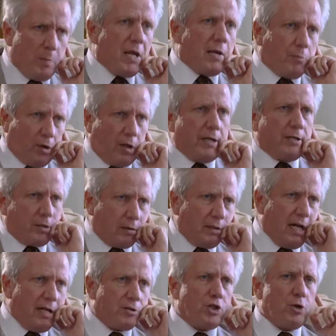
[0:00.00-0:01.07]
people into yeah,
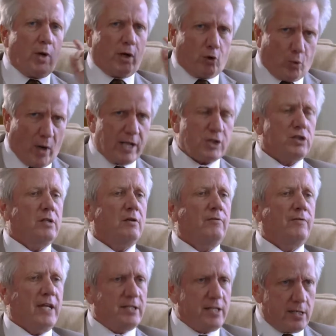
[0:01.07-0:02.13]
into aggressive
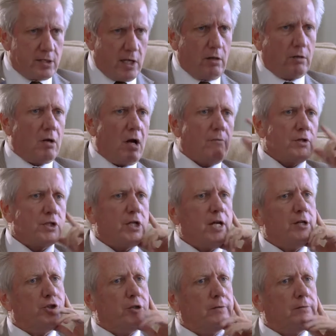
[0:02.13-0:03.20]
yeah, and detailed yeah,
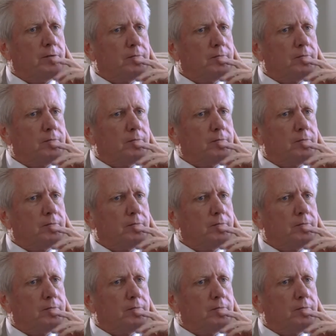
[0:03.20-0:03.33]
conversation.